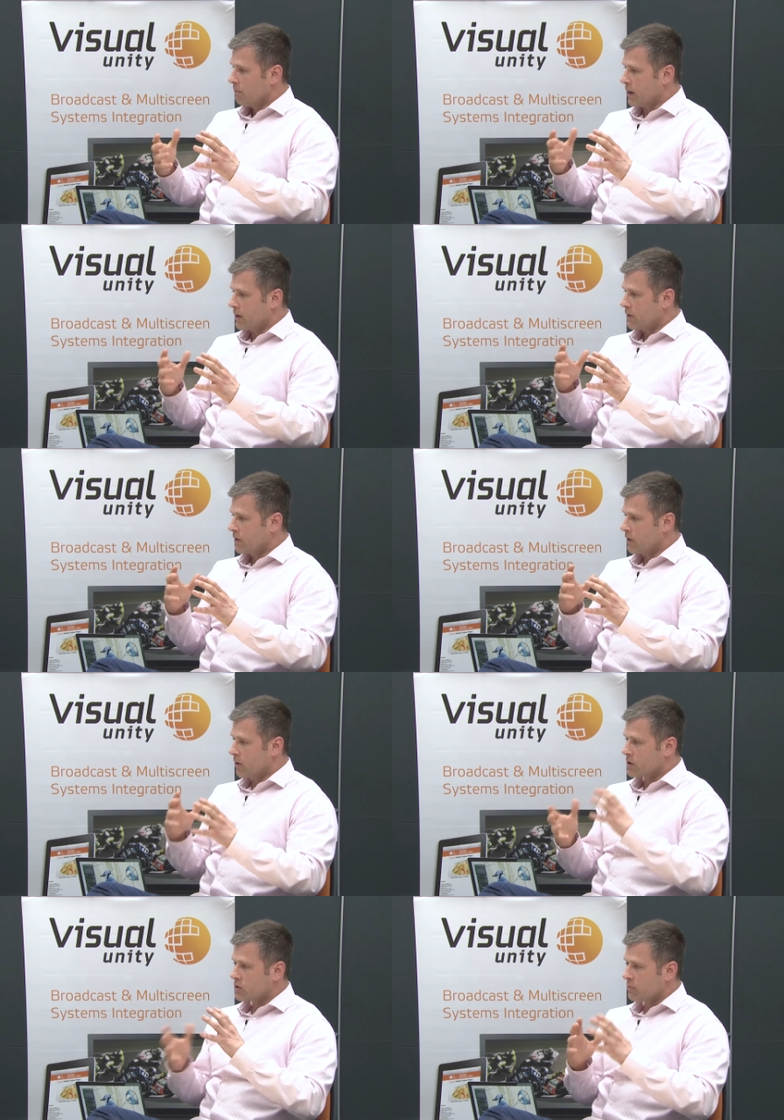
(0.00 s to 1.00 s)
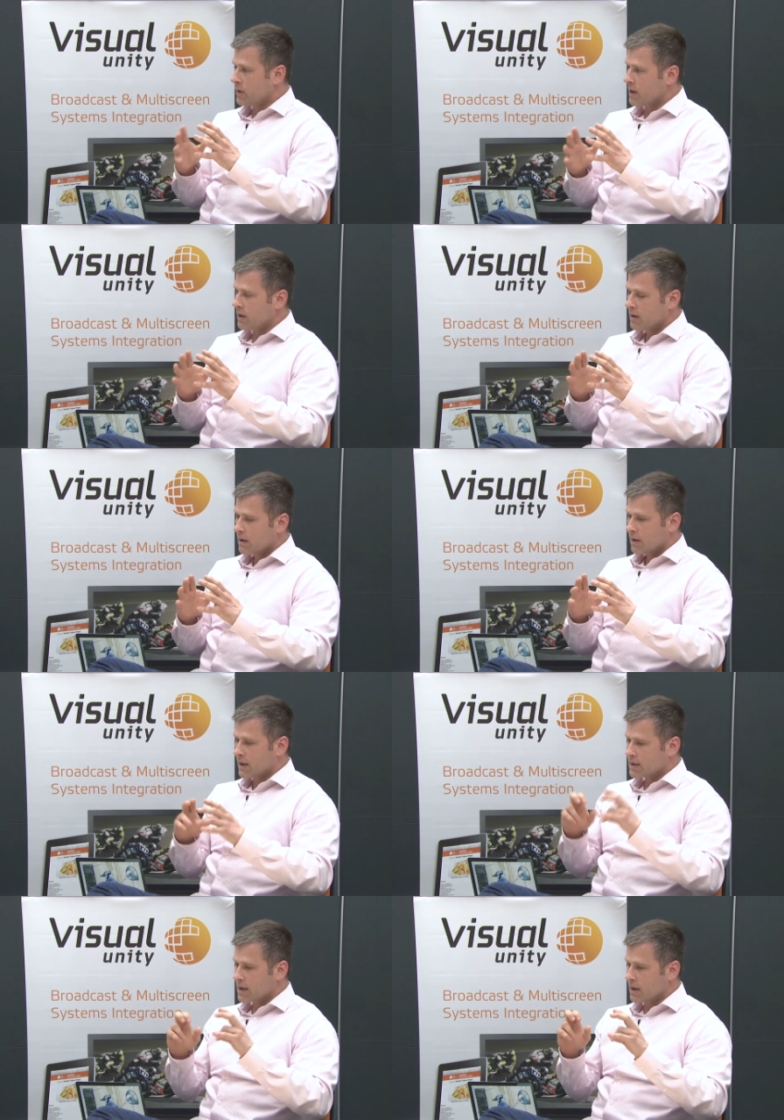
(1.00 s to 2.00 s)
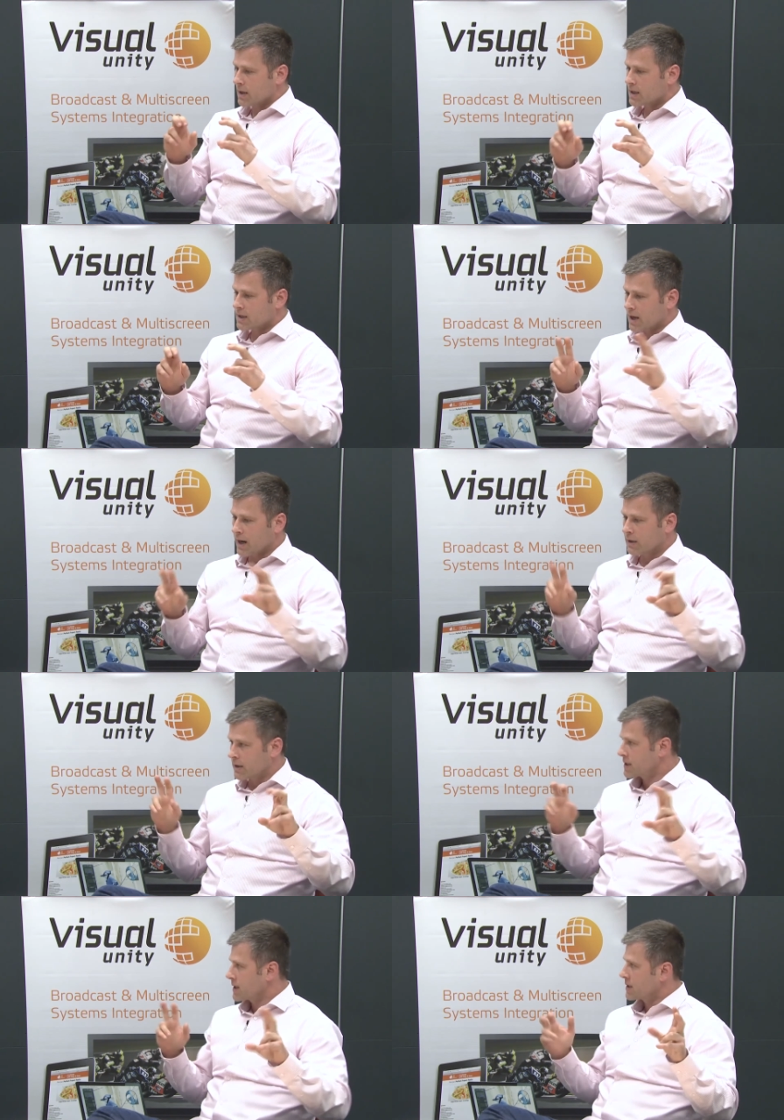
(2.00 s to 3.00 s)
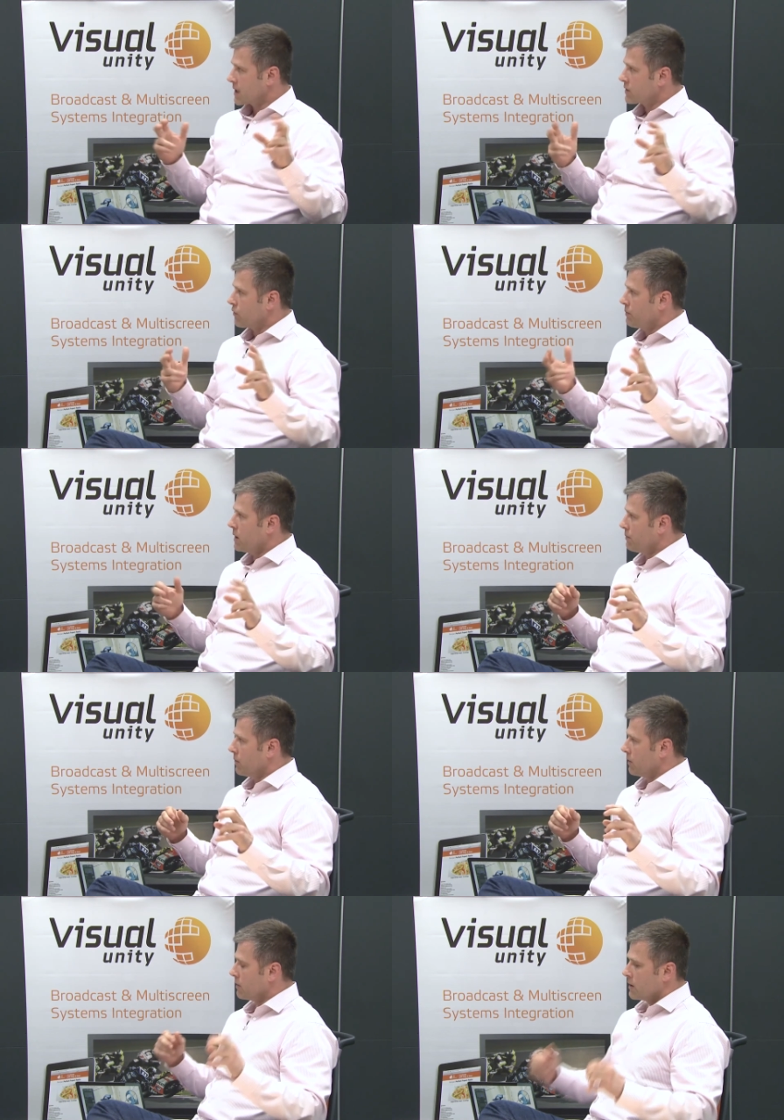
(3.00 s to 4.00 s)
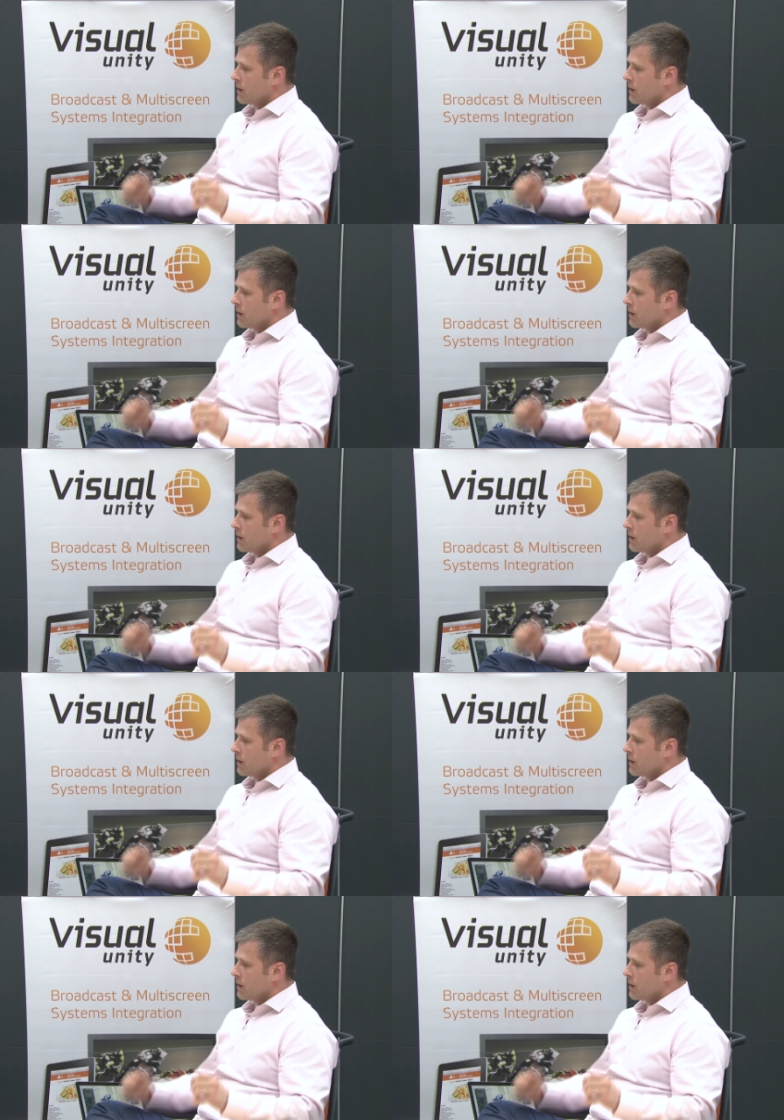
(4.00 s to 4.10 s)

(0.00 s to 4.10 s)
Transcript: But there are so many, let's say, silent successful people